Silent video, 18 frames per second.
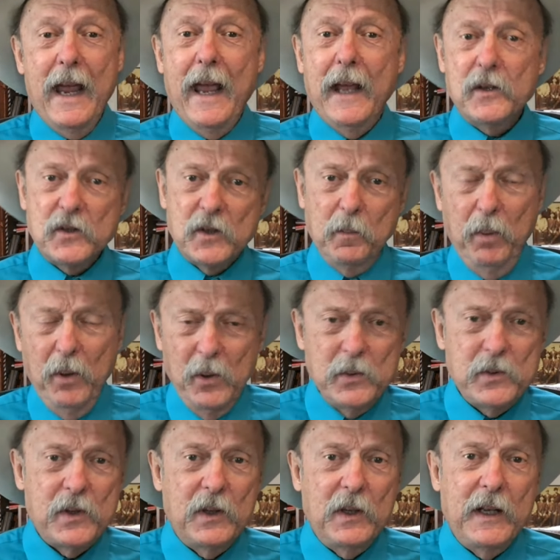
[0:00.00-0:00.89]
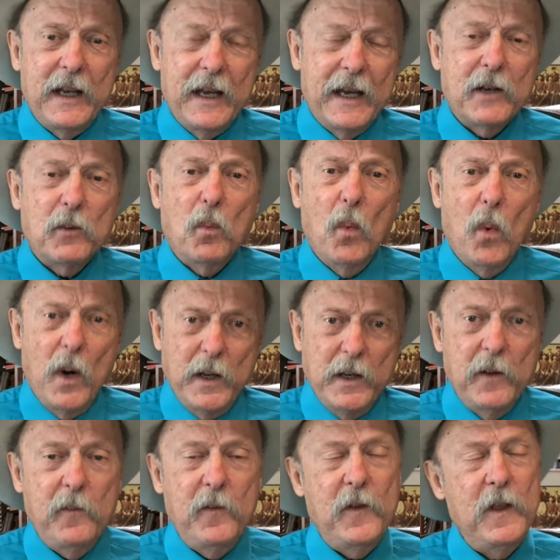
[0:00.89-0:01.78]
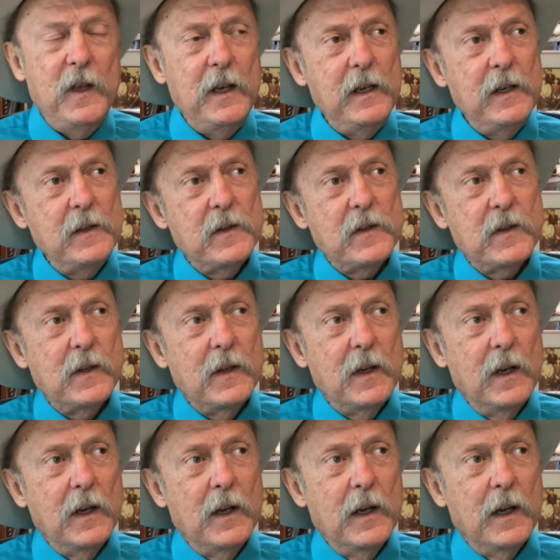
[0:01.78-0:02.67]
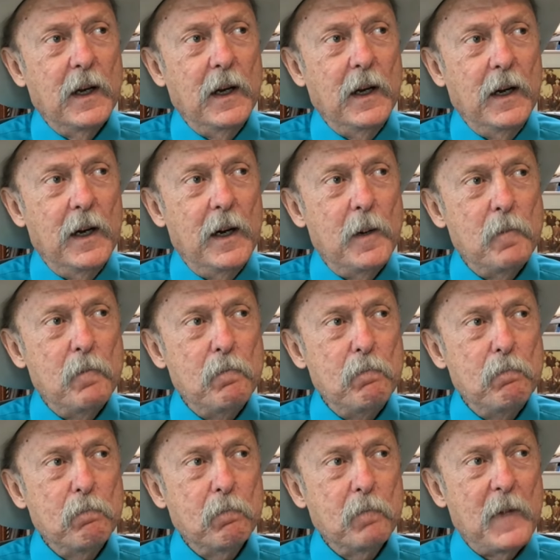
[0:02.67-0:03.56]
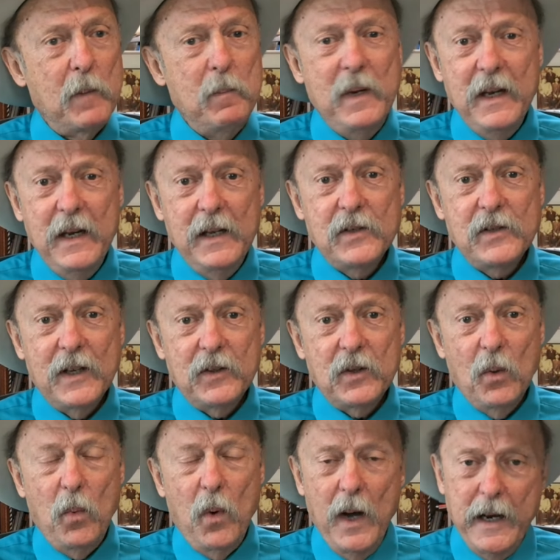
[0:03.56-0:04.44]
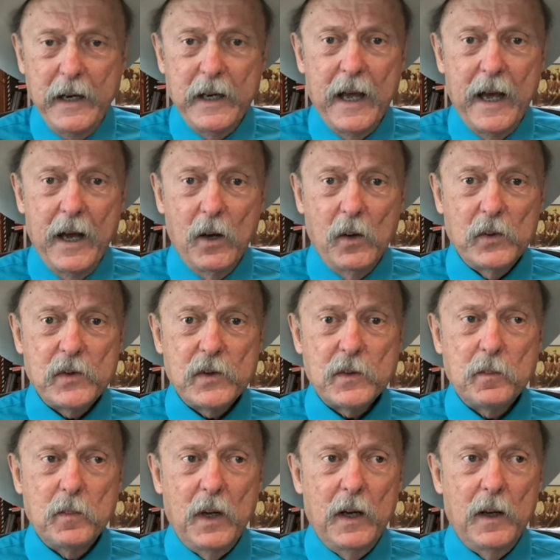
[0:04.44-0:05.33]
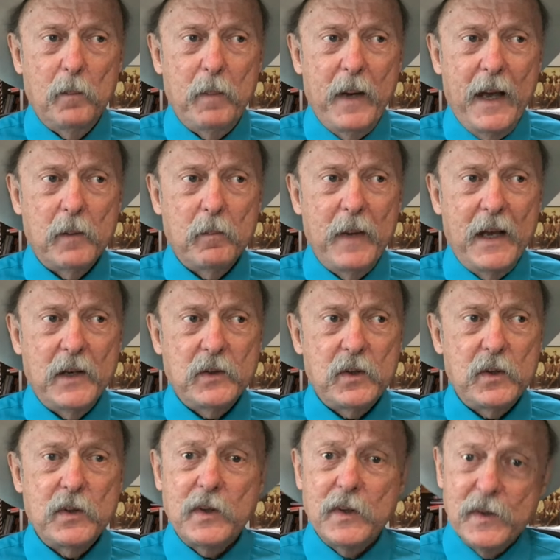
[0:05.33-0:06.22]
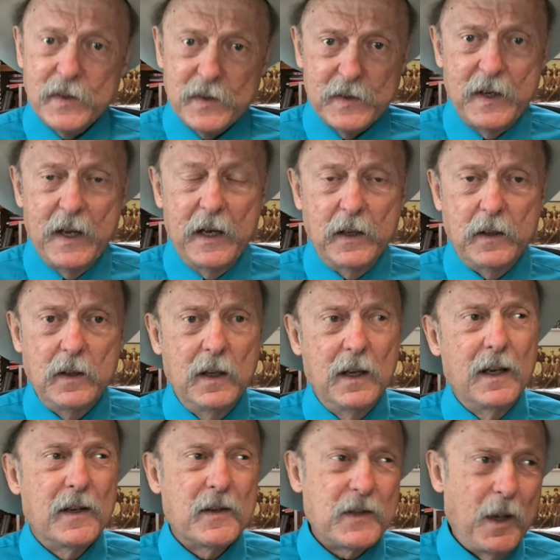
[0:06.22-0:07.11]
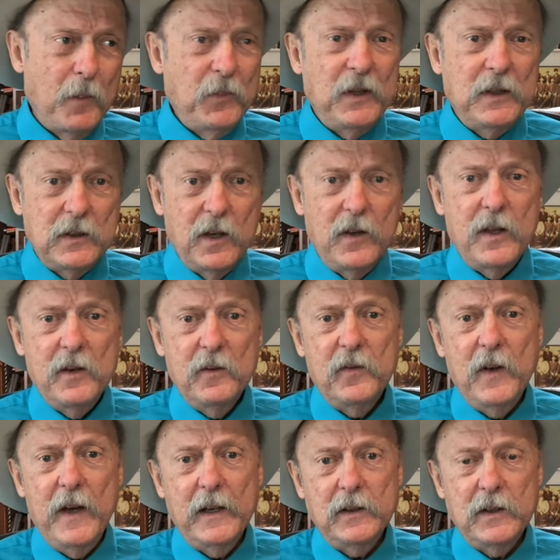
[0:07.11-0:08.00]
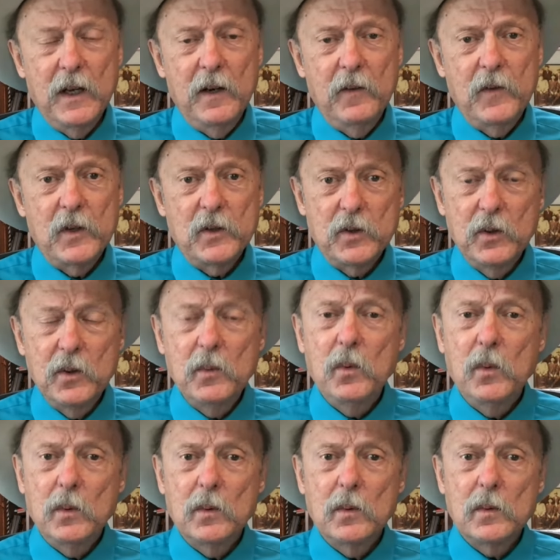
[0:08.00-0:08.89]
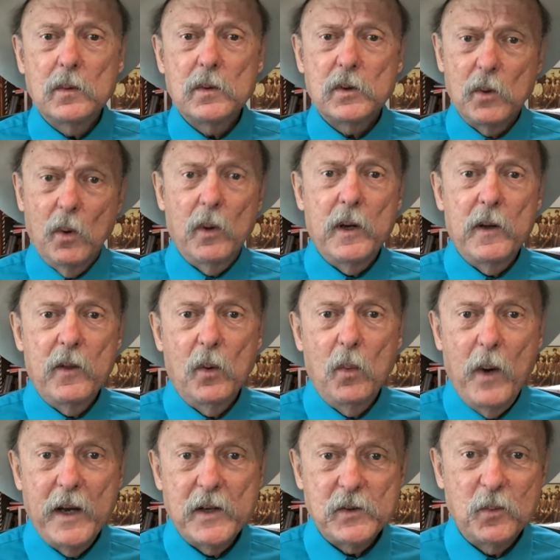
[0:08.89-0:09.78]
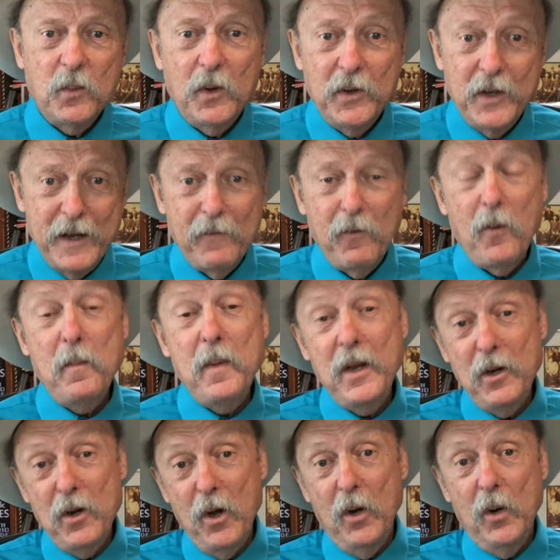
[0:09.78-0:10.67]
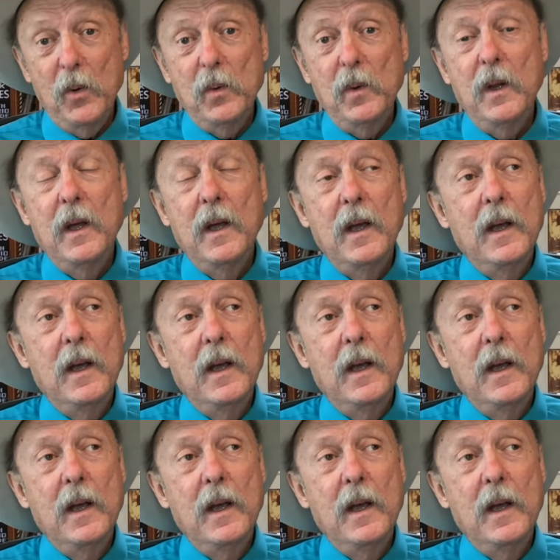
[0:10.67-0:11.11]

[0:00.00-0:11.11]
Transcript: And supposedly at one of these meetings at the White House, Bat Masterson said something to the effect of, "The true story of the West will never be known